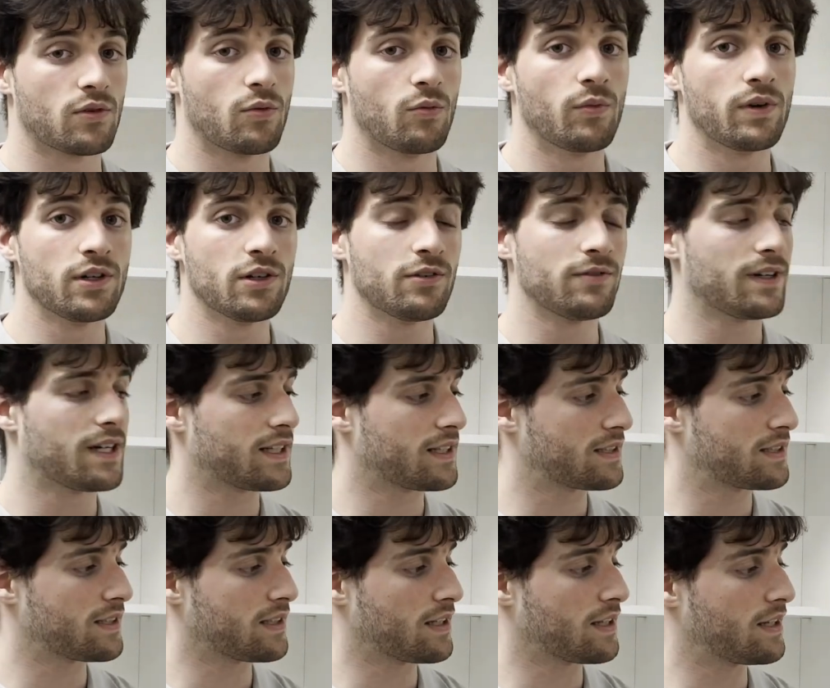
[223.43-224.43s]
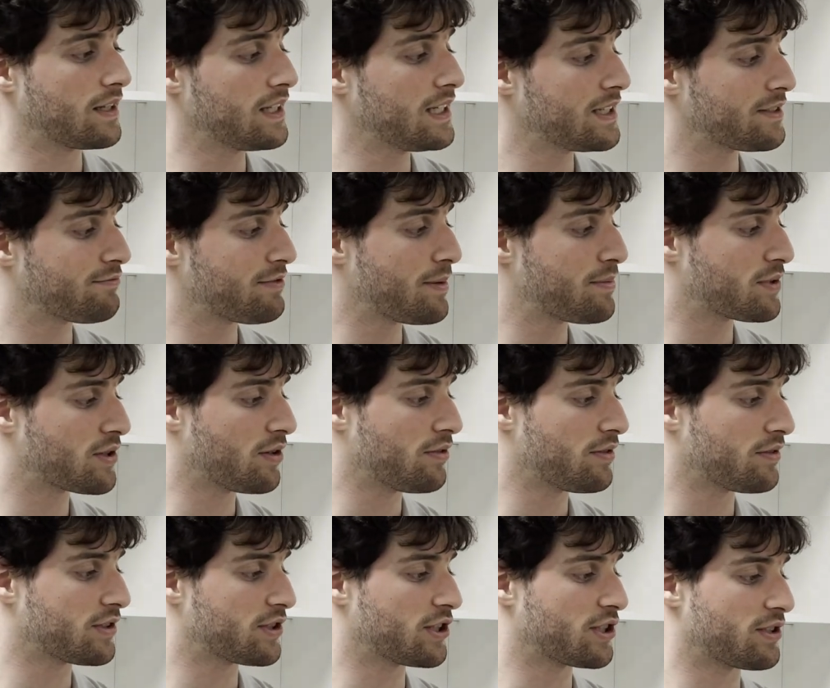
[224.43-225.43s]
We know that these ribs
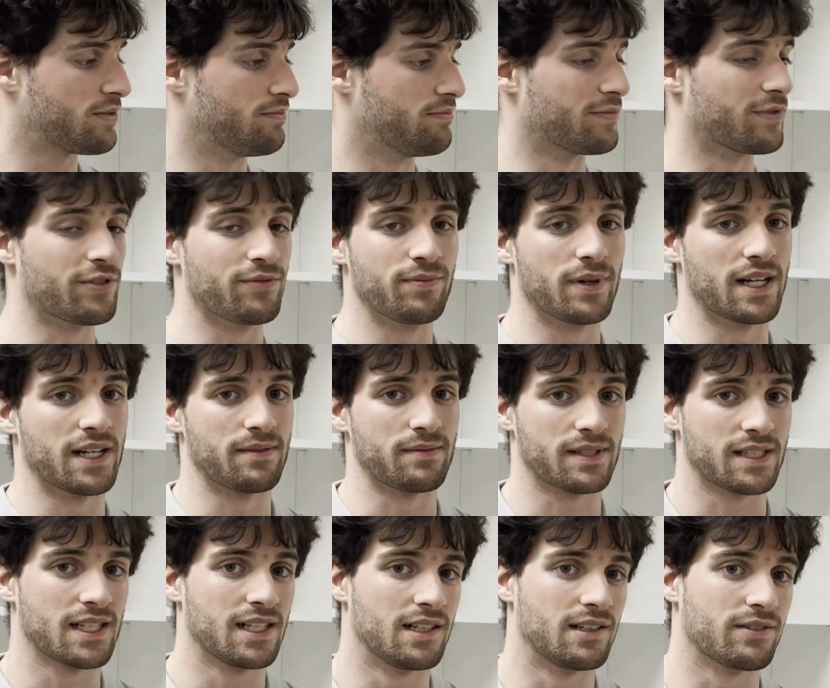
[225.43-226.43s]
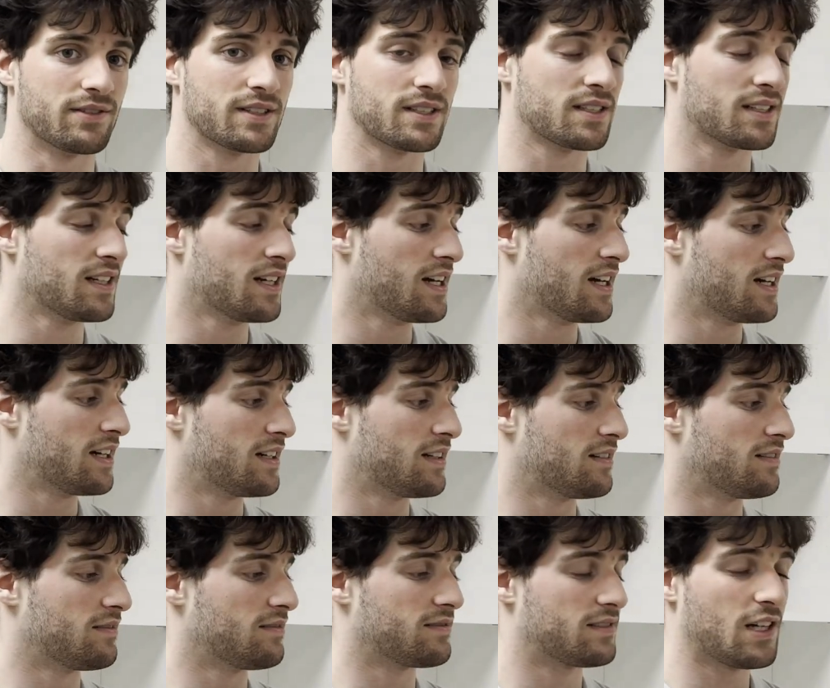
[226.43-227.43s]
don't just move by themselves.
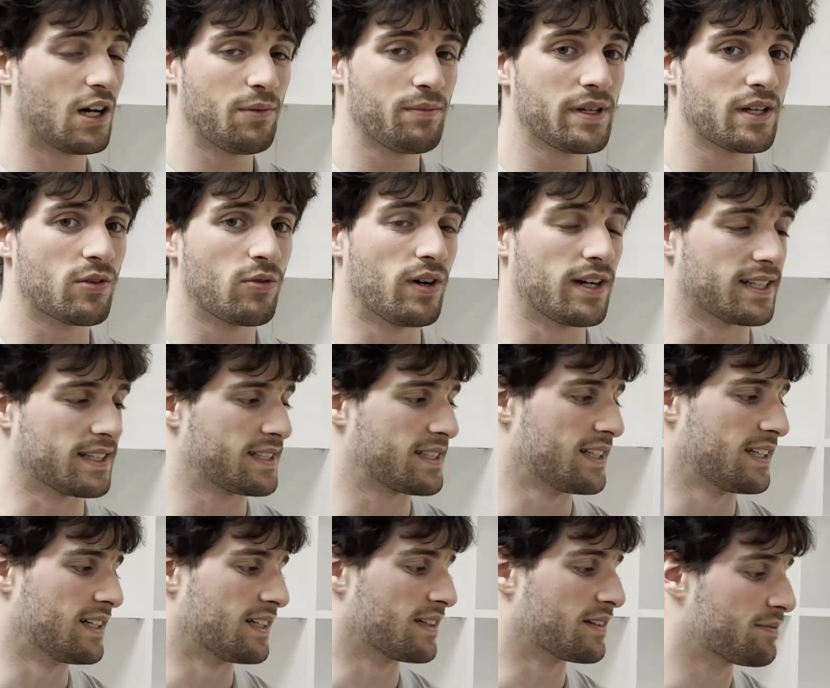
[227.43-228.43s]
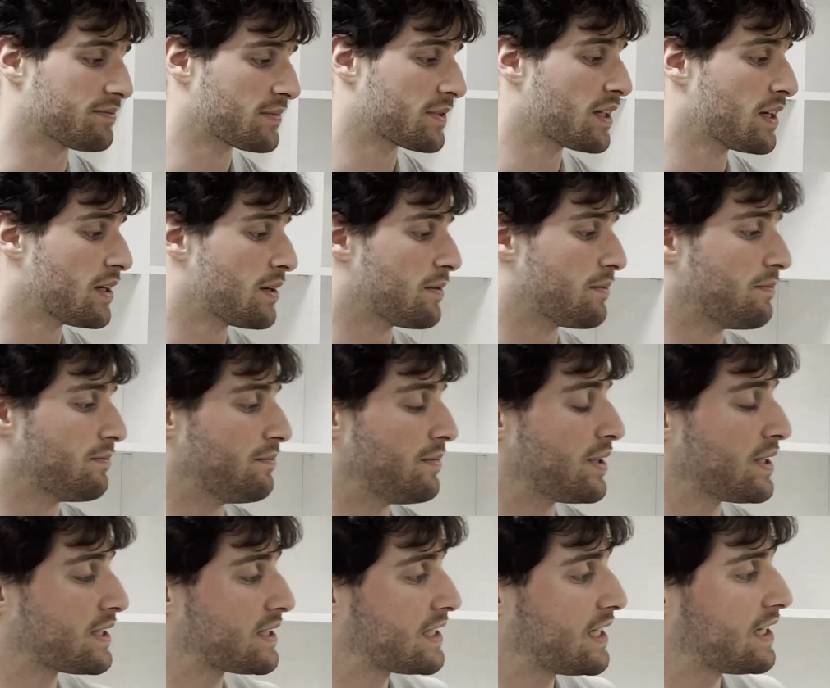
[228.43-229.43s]
That would be quite silly. But
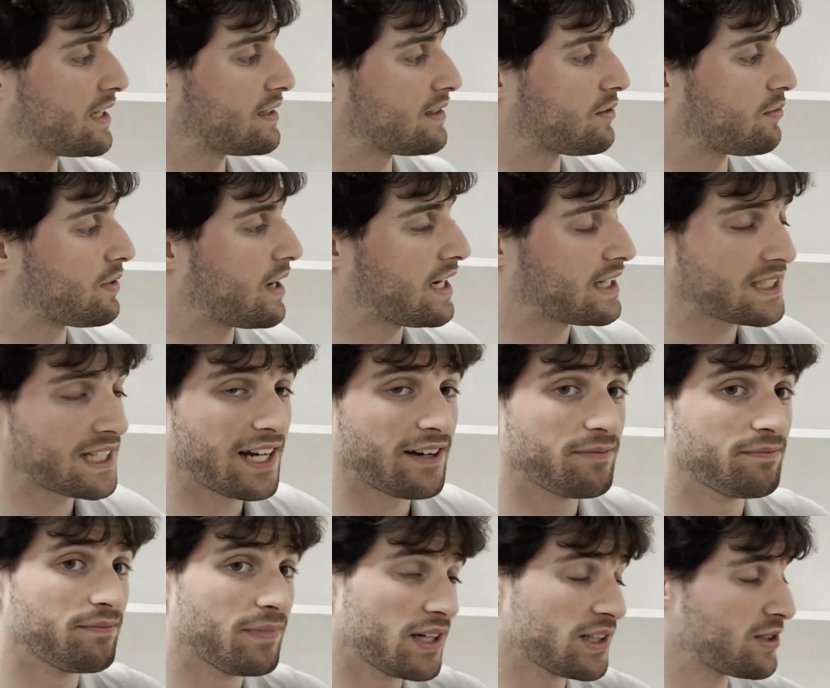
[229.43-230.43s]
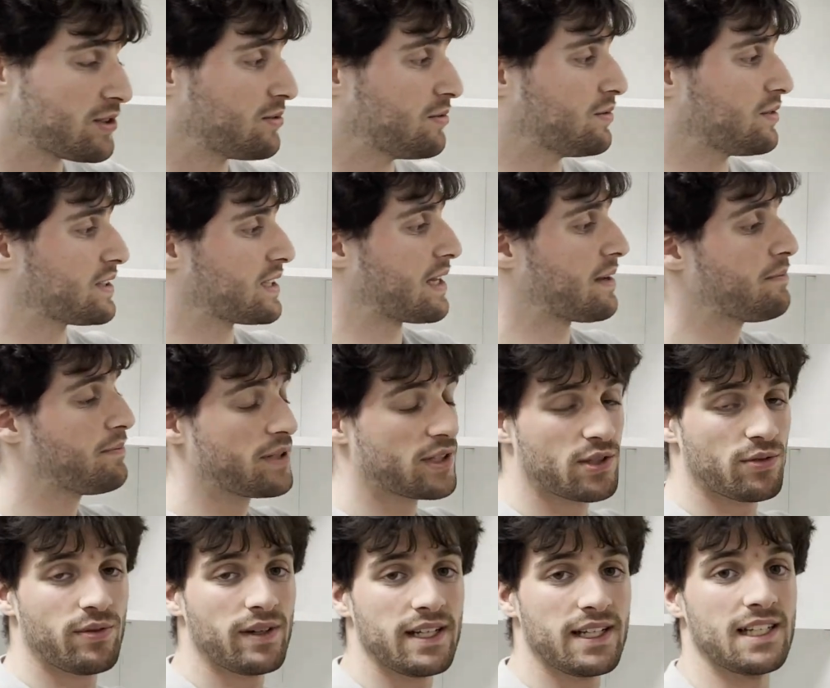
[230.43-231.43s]
instead, we actually have muscles in
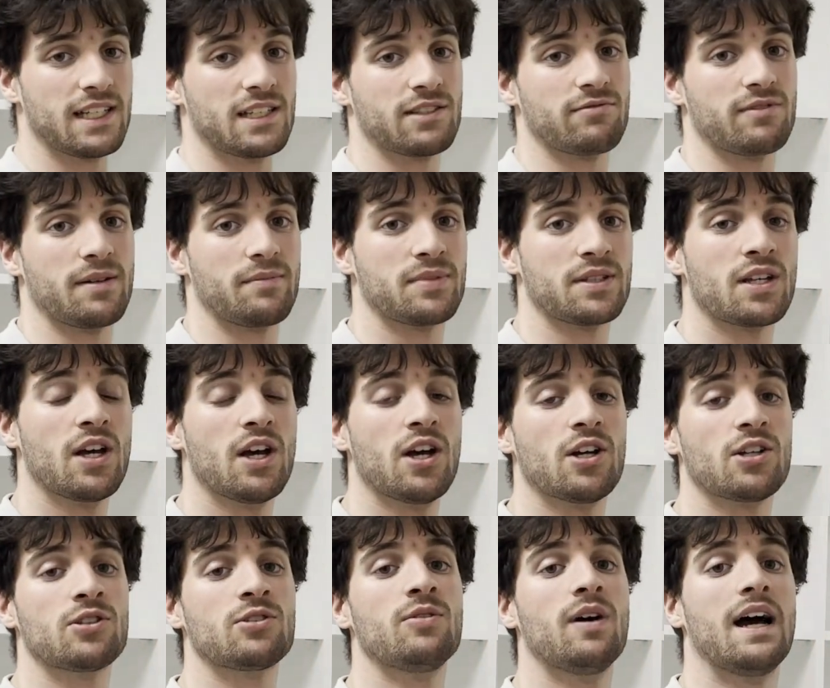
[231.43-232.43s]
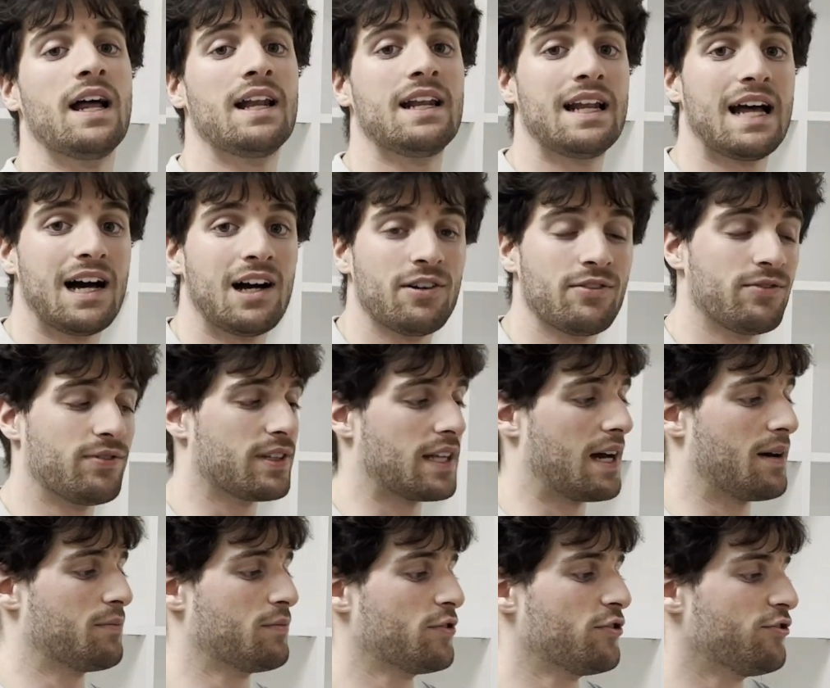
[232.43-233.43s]
between these ribs to allow for
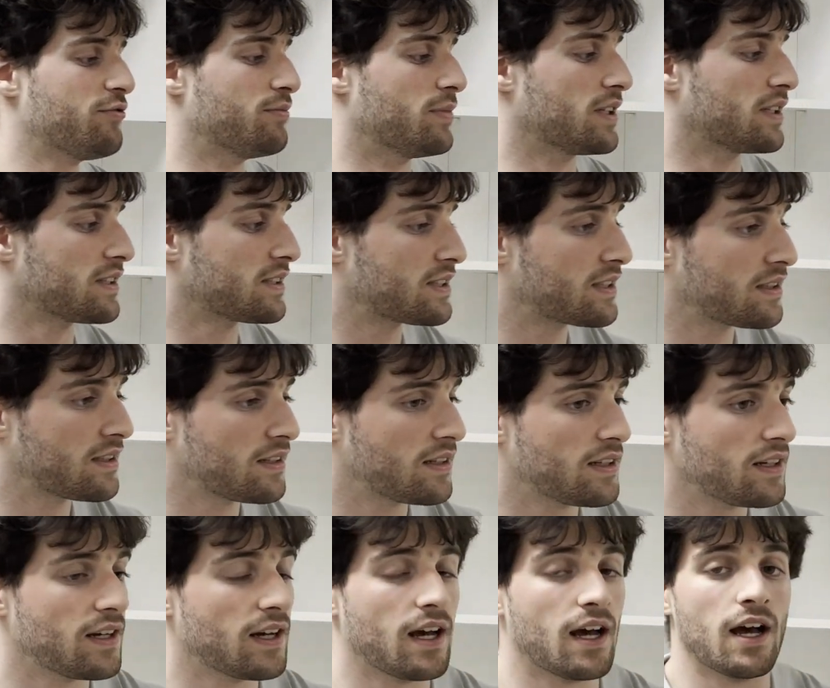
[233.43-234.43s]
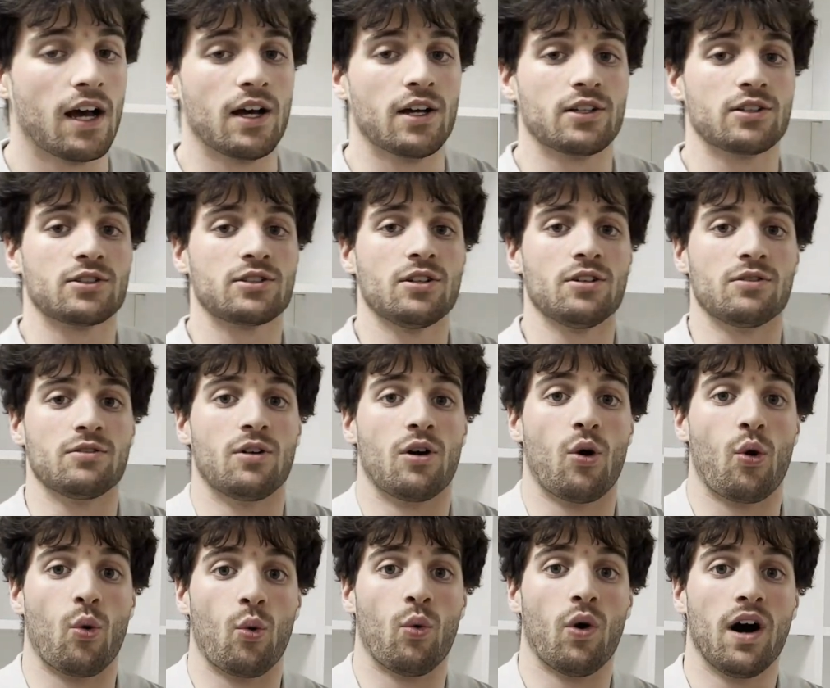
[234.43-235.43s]
that movement. So
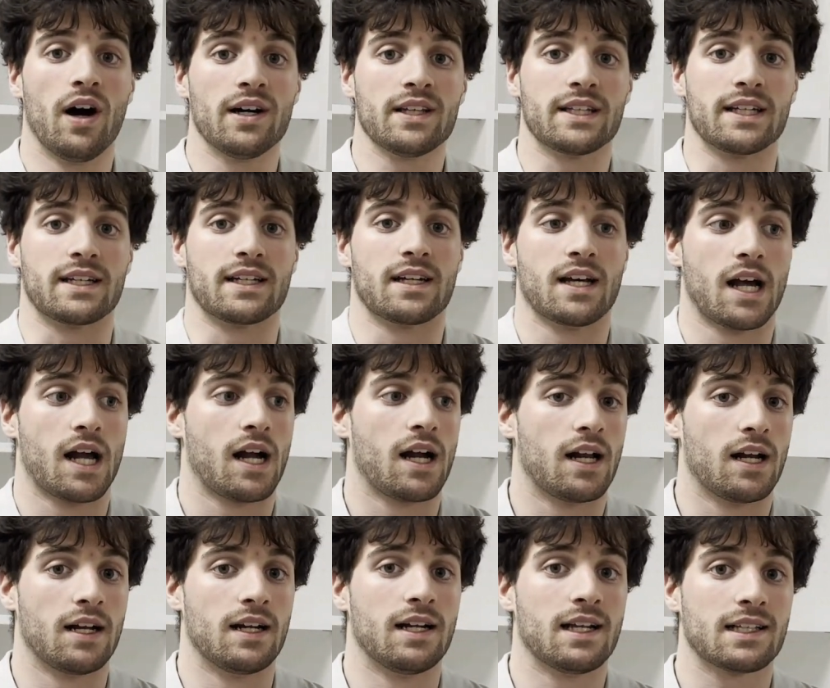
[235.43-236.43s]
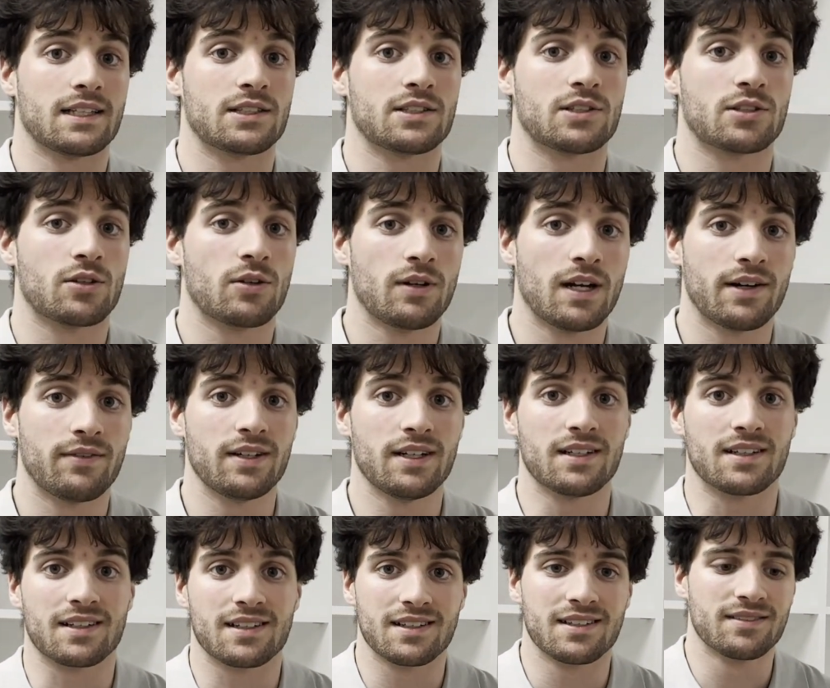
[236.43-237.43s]
what are they? Let's go have a
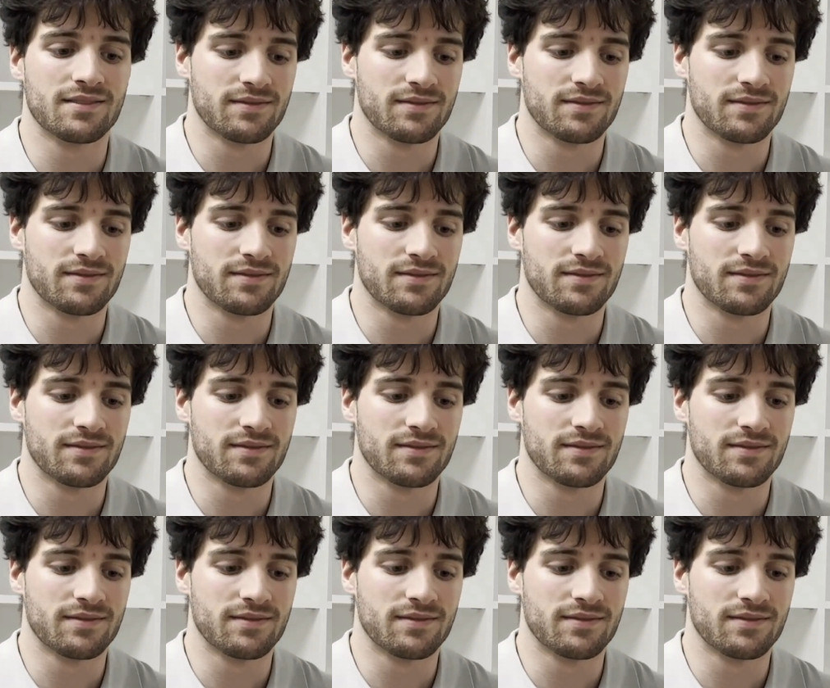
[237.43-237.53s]
look.